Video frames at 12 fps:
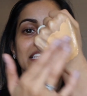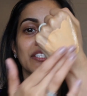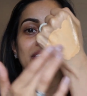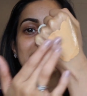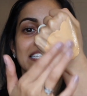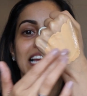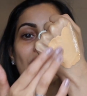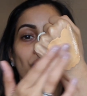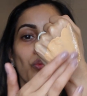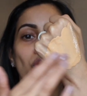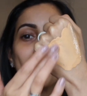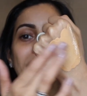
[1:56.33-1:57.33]
You can see how
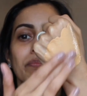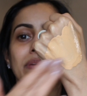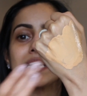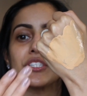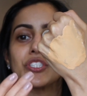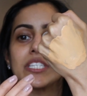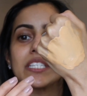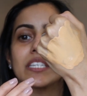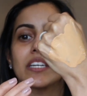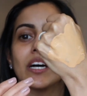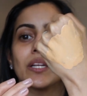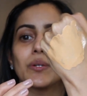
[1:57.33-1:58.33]
warm and peachy the
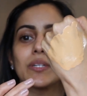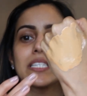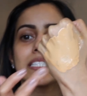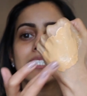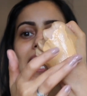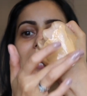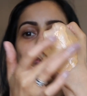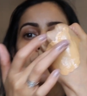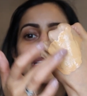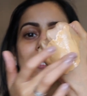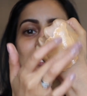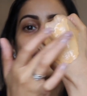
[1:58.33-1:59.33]
colour is, and
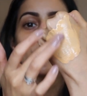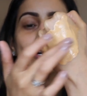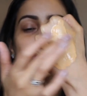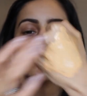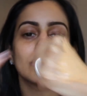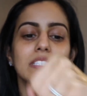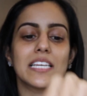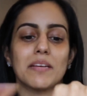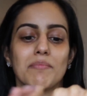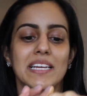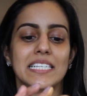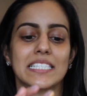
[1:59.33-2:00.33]
with the oils it
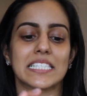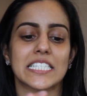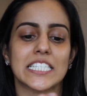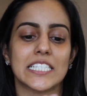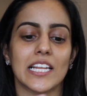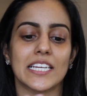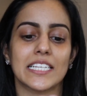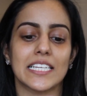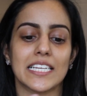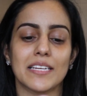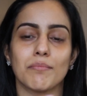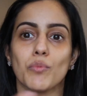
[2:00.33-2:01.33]
makes it
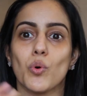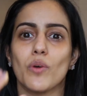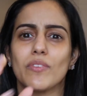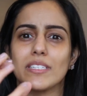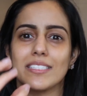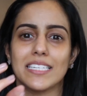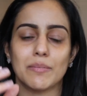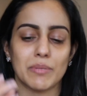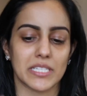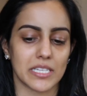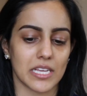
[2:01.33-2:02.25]
slightly more of a deeper